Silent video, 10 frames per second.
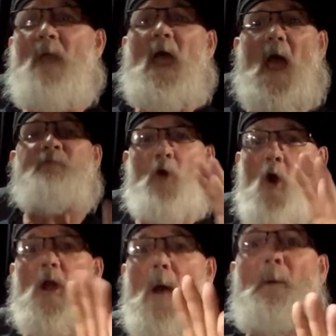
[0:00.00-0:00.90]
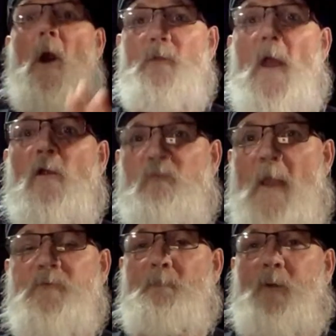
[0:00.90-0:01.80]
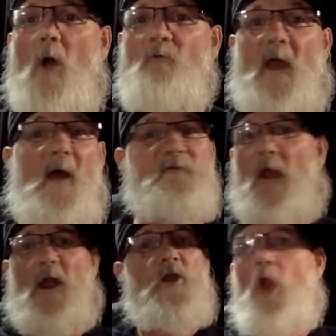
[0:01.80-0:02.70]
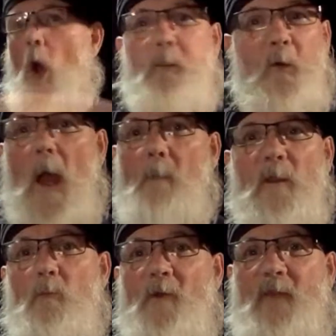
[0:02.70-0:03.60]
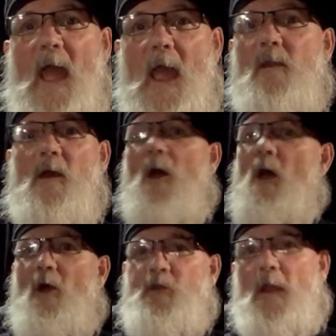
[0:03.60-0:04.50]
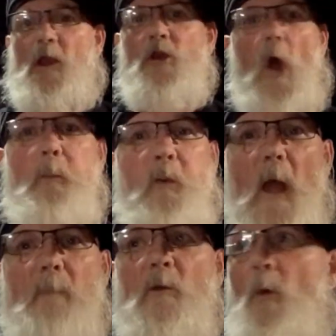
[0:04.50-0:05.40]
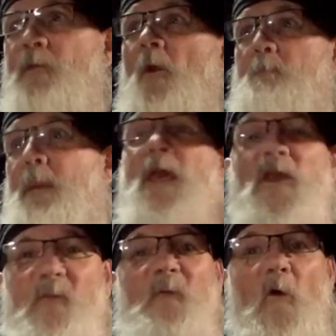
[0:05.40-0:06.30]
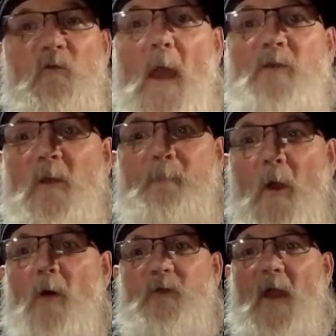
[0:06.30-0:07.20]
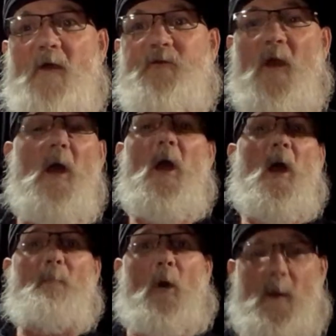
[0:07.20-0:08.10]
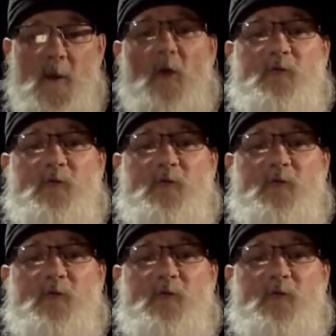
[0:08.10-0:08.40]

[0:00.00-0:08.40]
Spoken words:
and took up on their right to protest. I got no problem with that. You got no problem with your peaceful right to protest. But when you